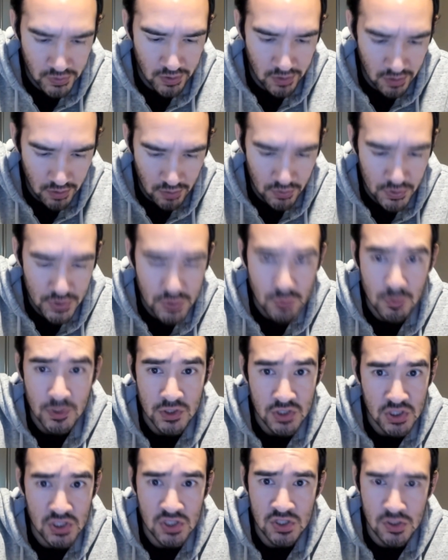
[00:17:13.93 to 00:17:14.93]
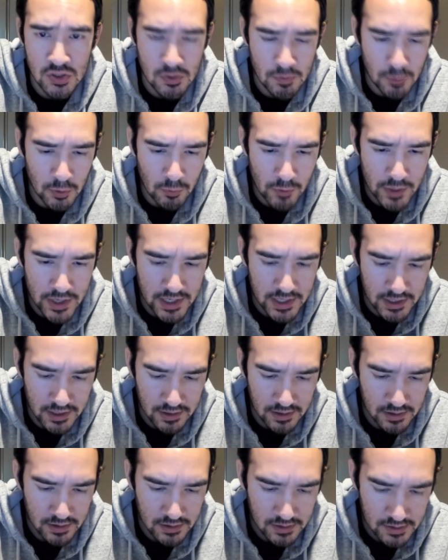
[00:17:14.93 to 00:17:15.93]
Oh, this one's super weak.
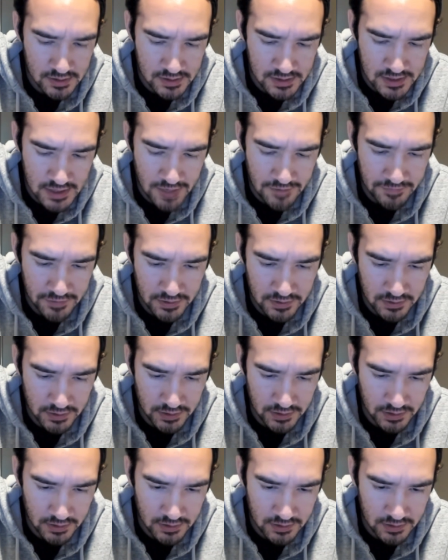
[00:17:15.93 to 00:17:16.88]
Definitely.